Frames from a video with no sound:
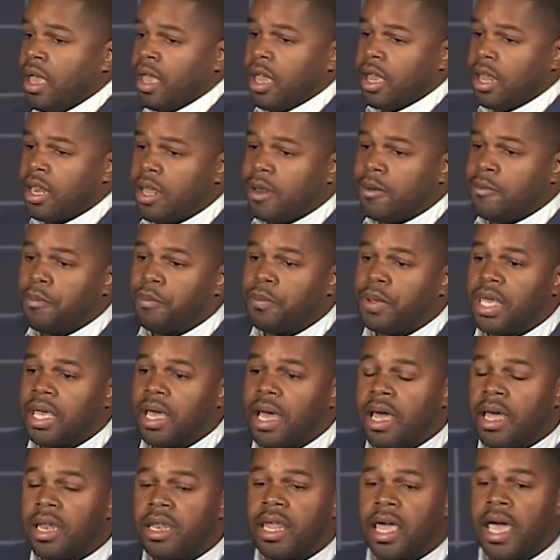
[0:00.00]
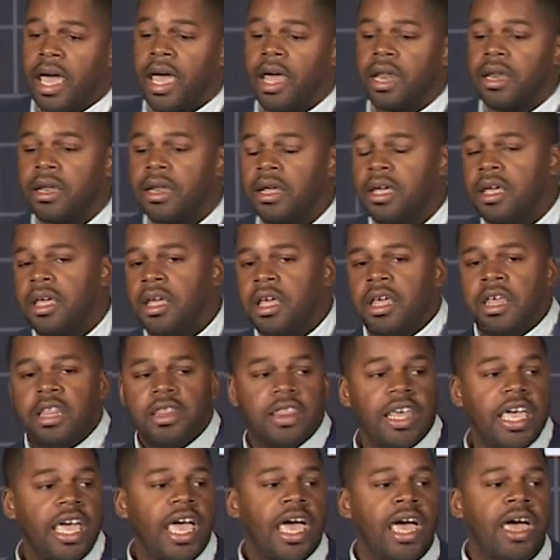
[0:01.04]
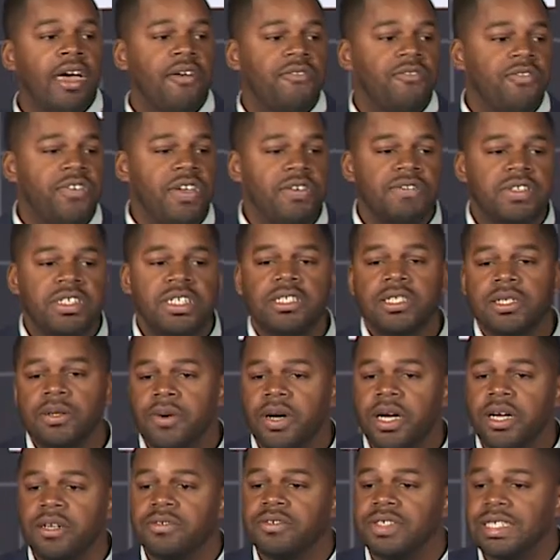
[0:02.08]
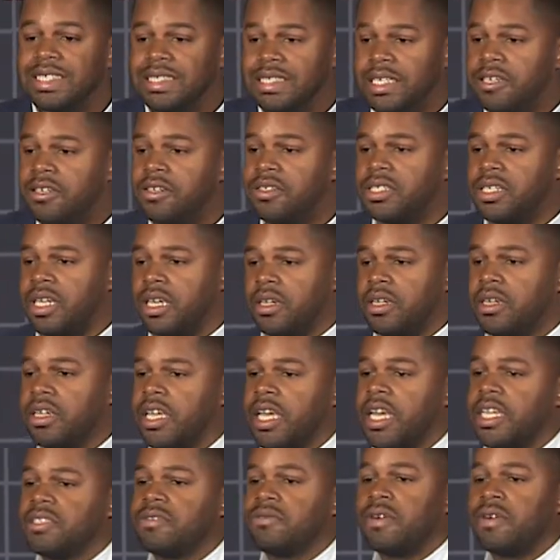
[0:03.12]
And then beyond that, they have 50 to 100 single-channel guests